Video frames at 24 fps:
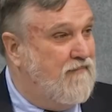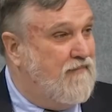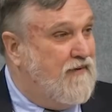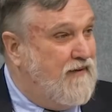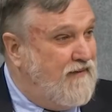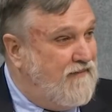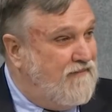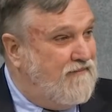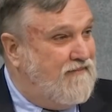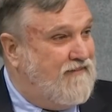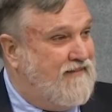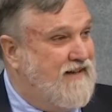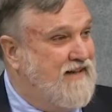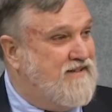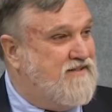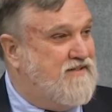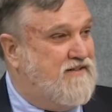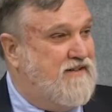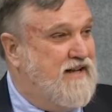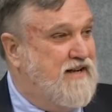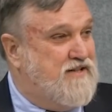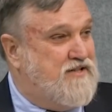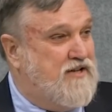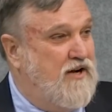Right? That,
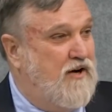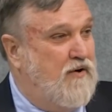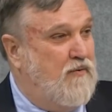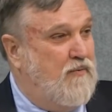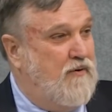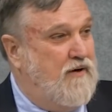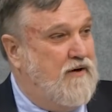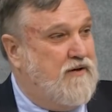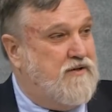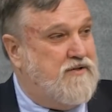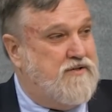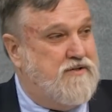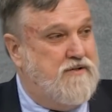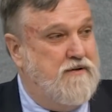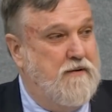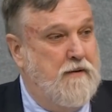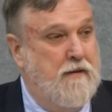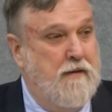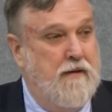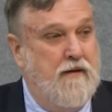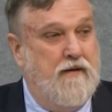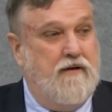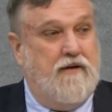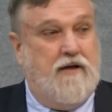that's how it works.
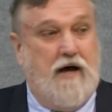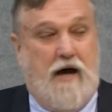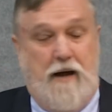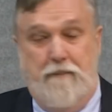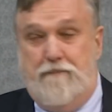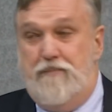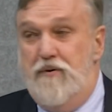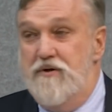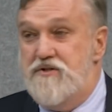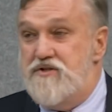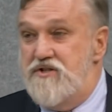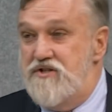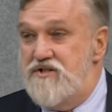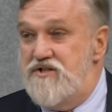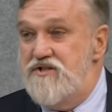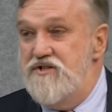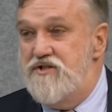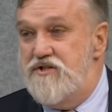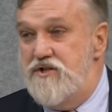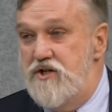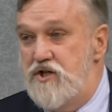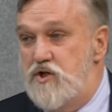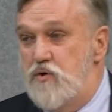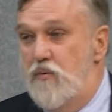God puts us
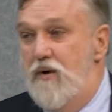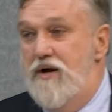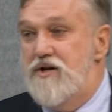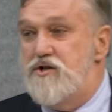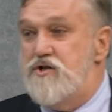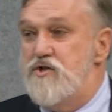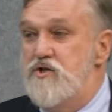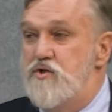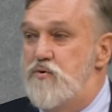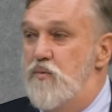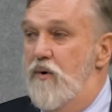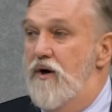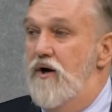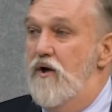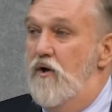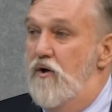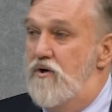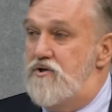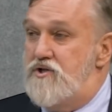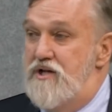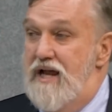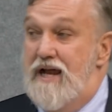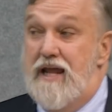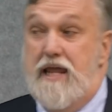in situations where it
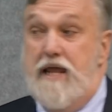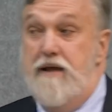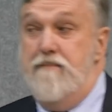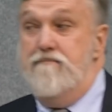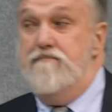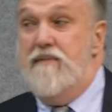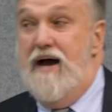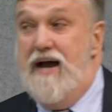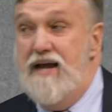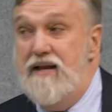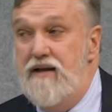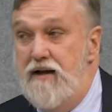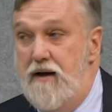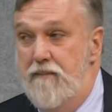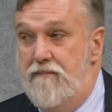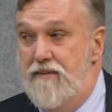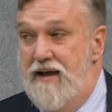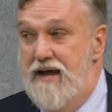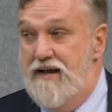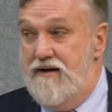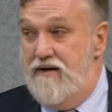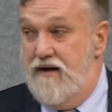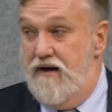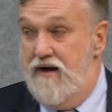looks like He might
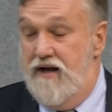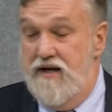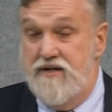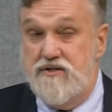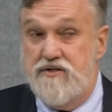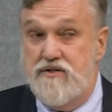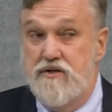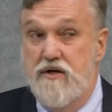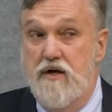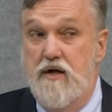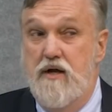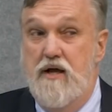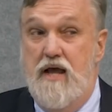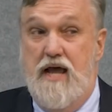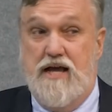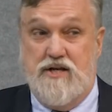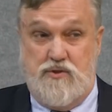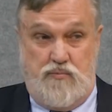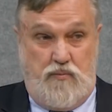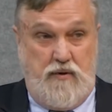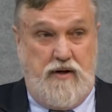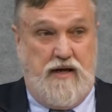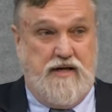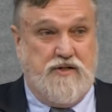abandon us
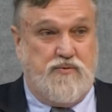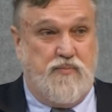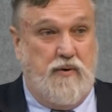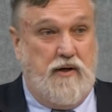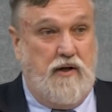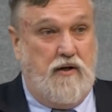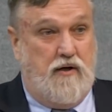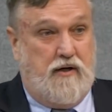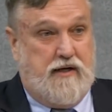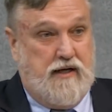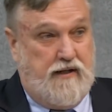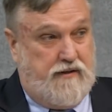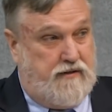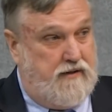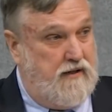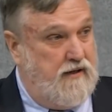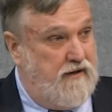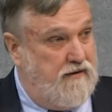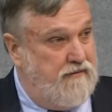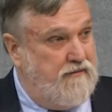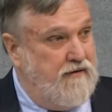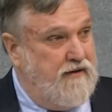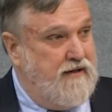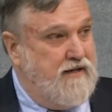as, as we look at
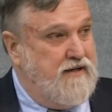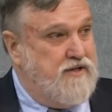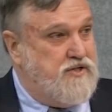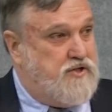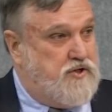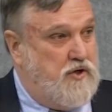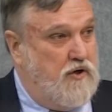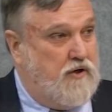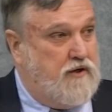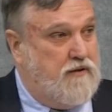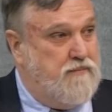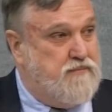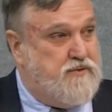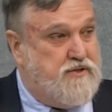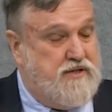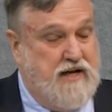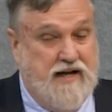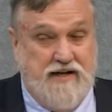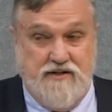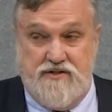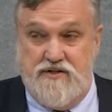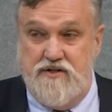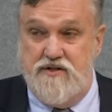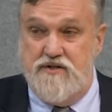the
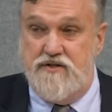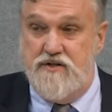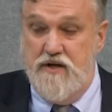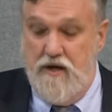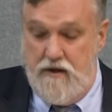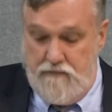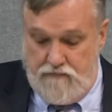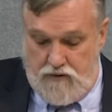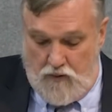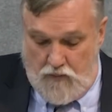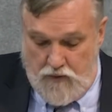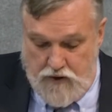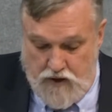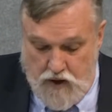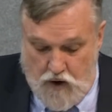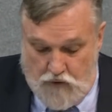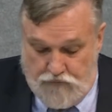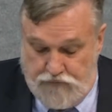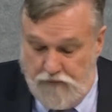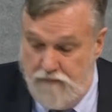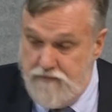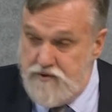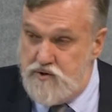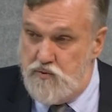circumstances, but we know
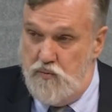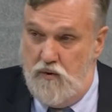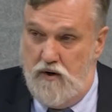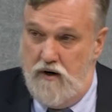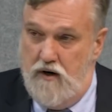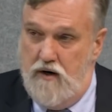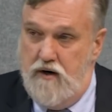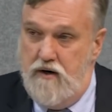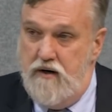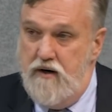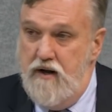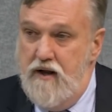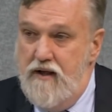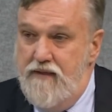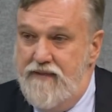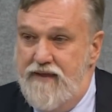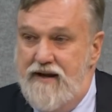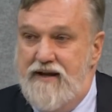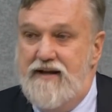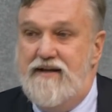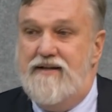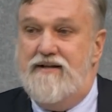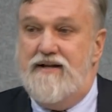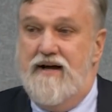from His Word
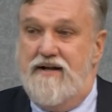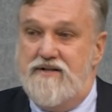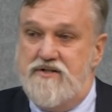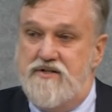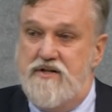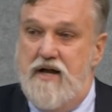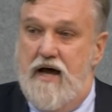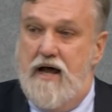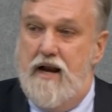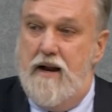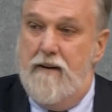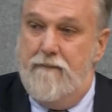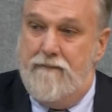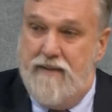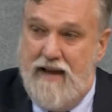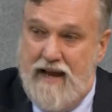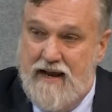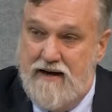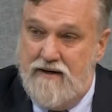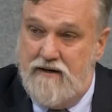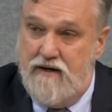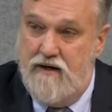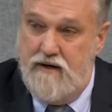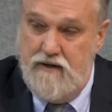that He does not
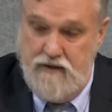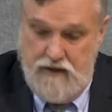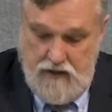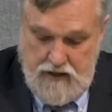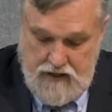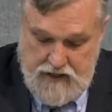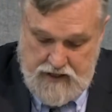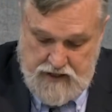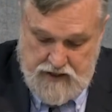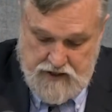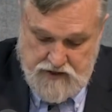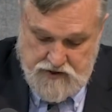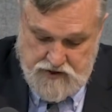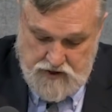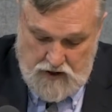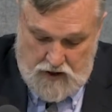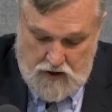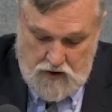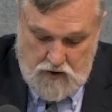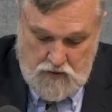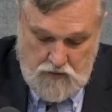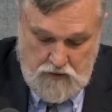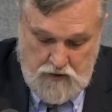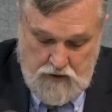abandon His
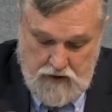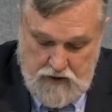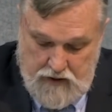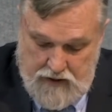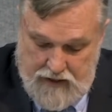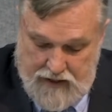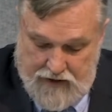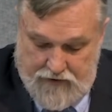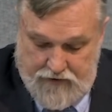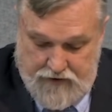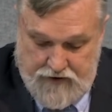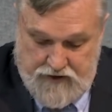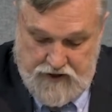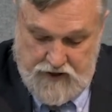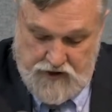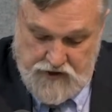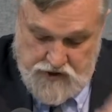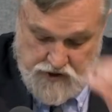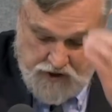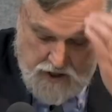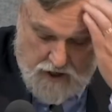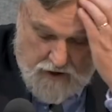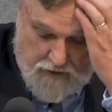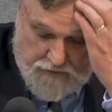own
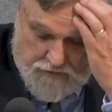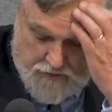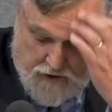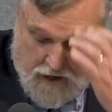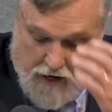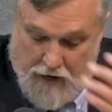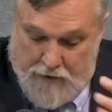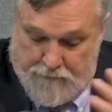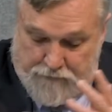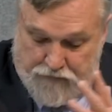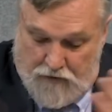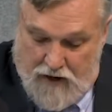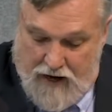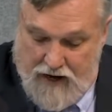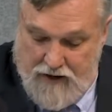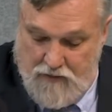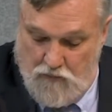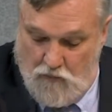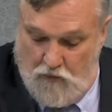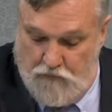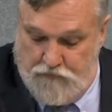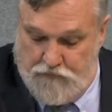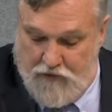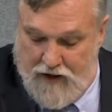heritage. The upright
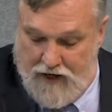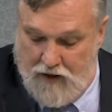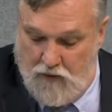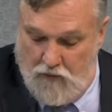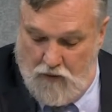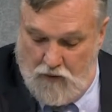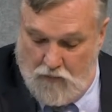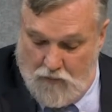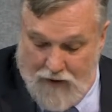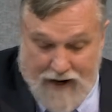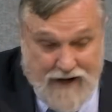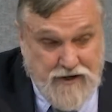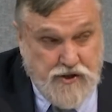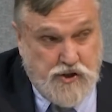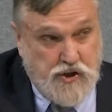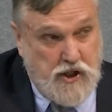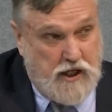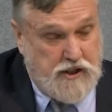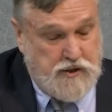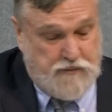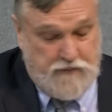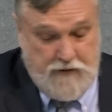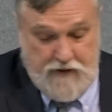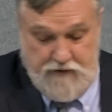will follow a right
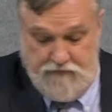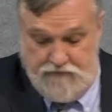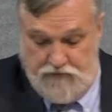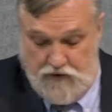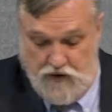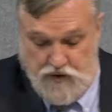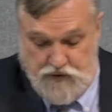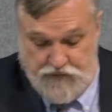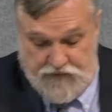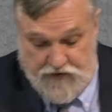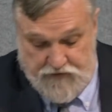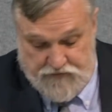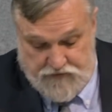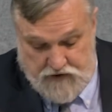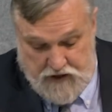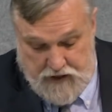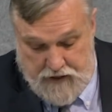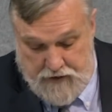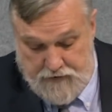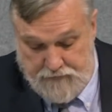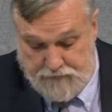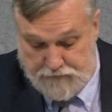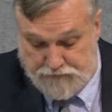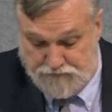judgment, verse
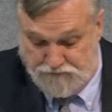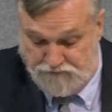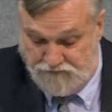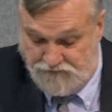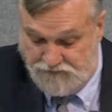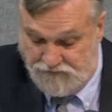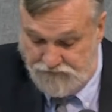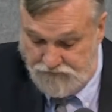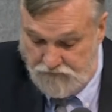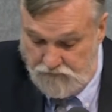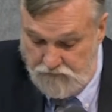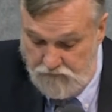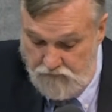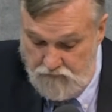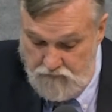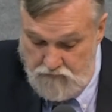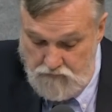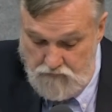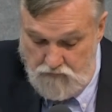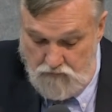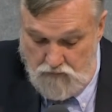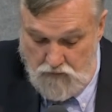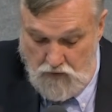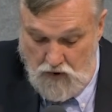15.
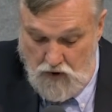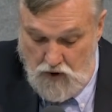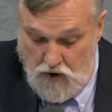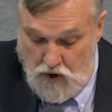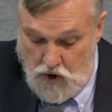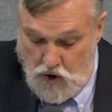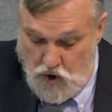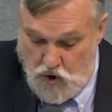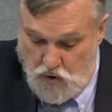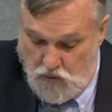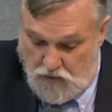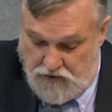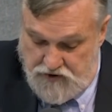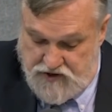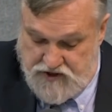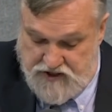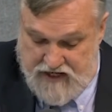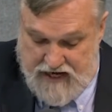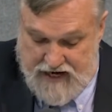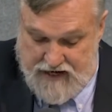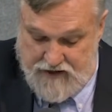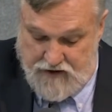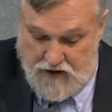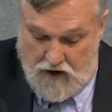Who will
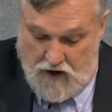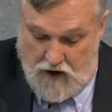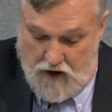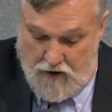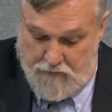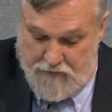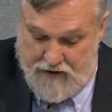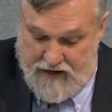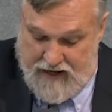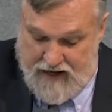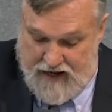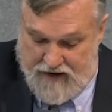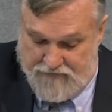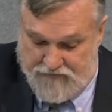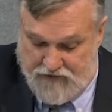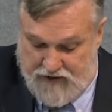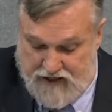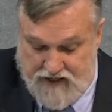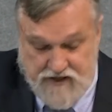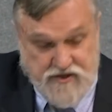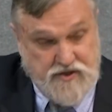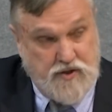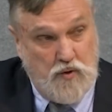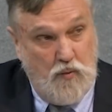stand on our behalf
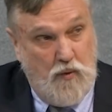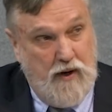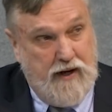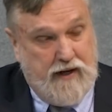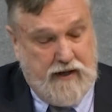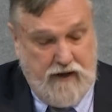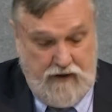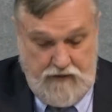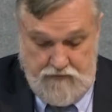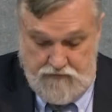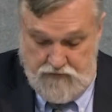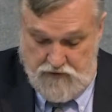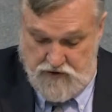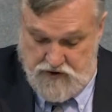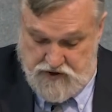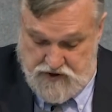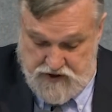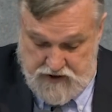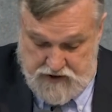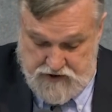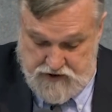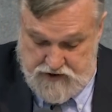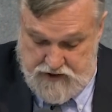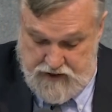against the wicked, verse
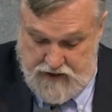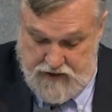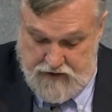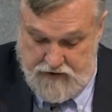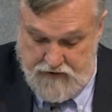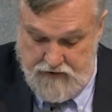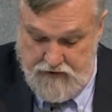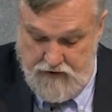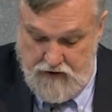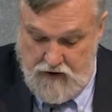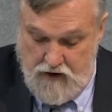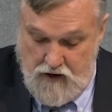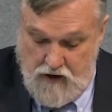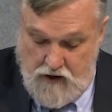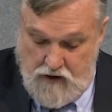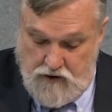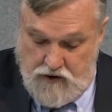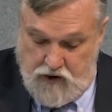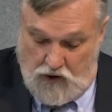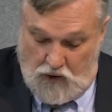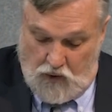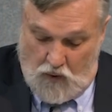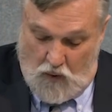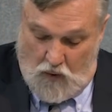16.
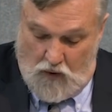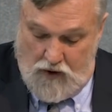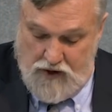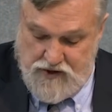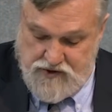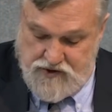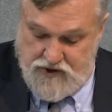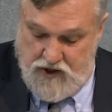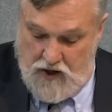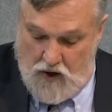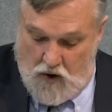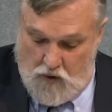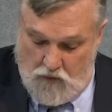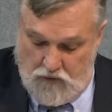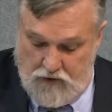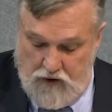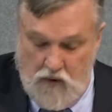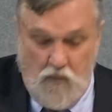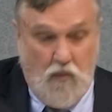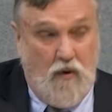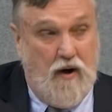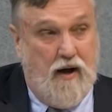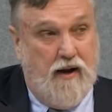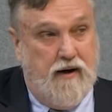The Lord is the
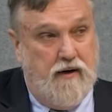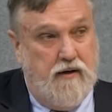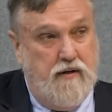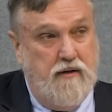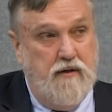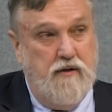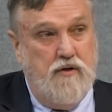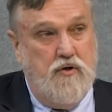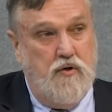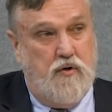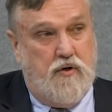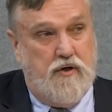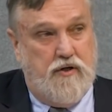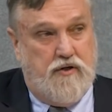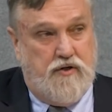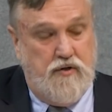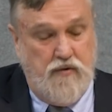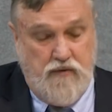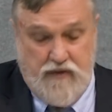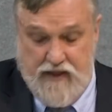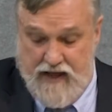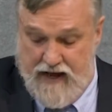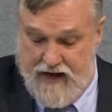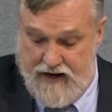only one who could
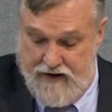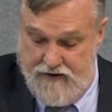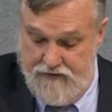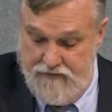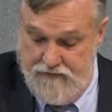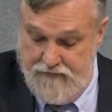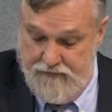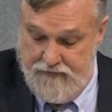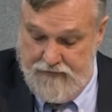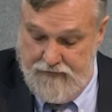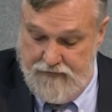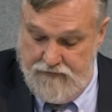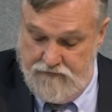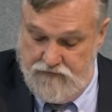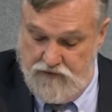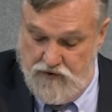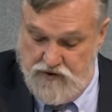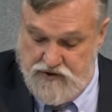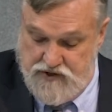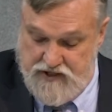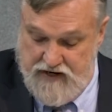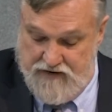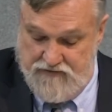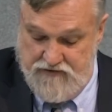do that,
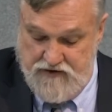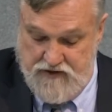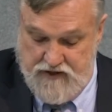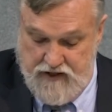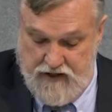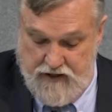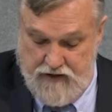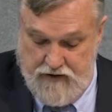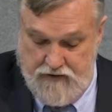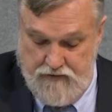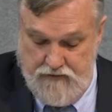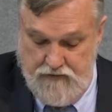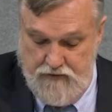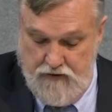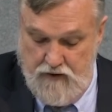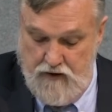verse 17.